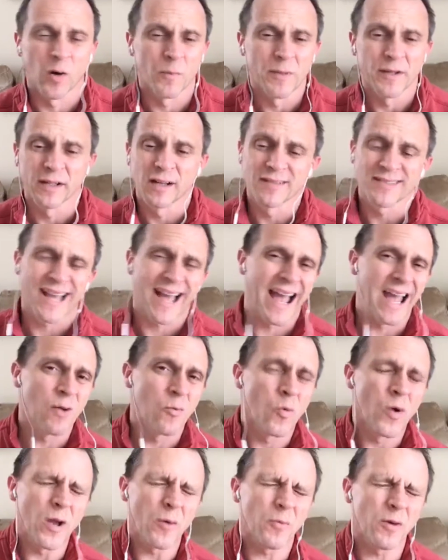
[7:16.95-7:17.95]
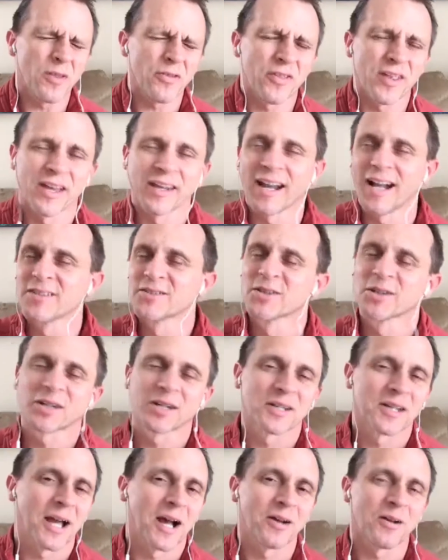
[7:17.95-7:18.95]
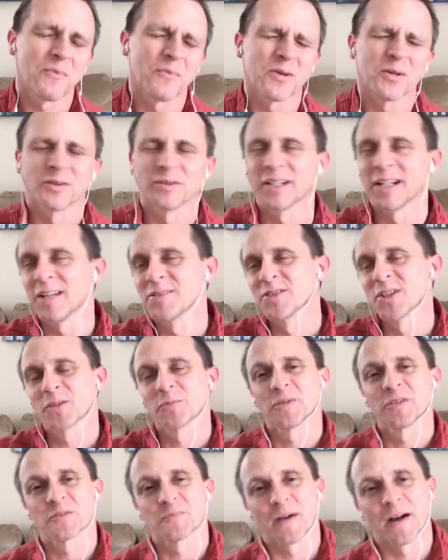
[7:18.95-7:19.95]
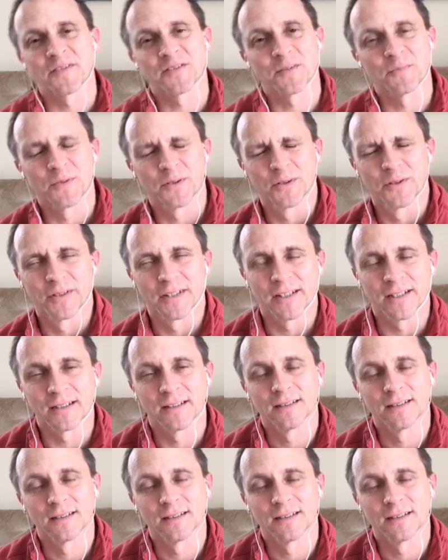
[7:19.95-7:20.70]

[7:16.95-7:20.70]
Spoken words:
And because I went within, I took accountability, and I took responsibility.